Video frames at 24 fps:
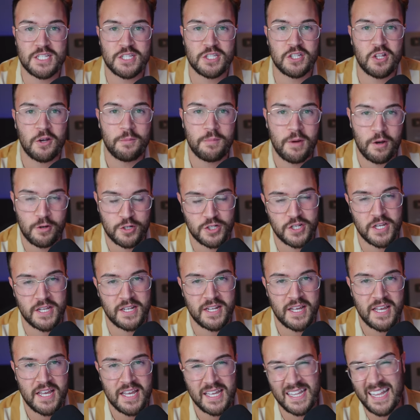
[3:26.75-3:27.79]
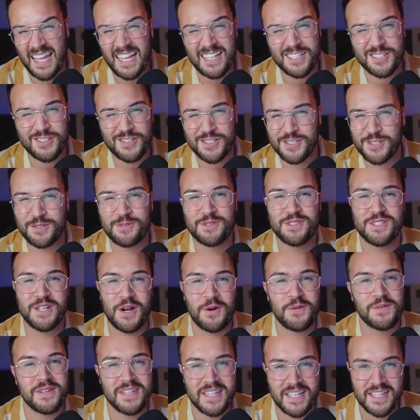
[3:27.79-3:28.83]
slow motion. And the answer is you
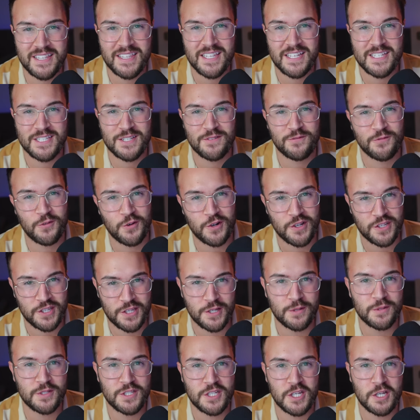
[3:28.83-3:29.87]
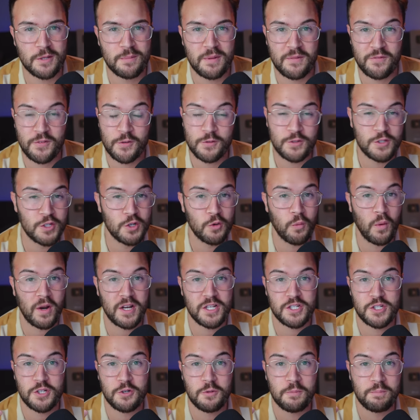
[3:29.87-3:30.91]
don't need this for YouTube. If you do want
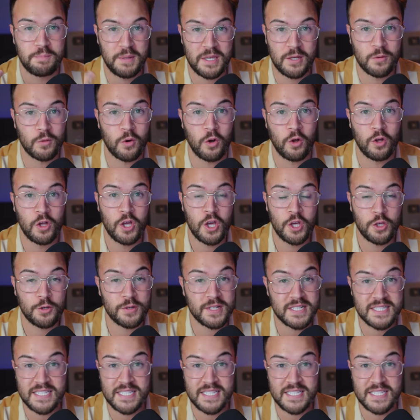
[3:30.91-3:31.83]
to shoot B-roll, you can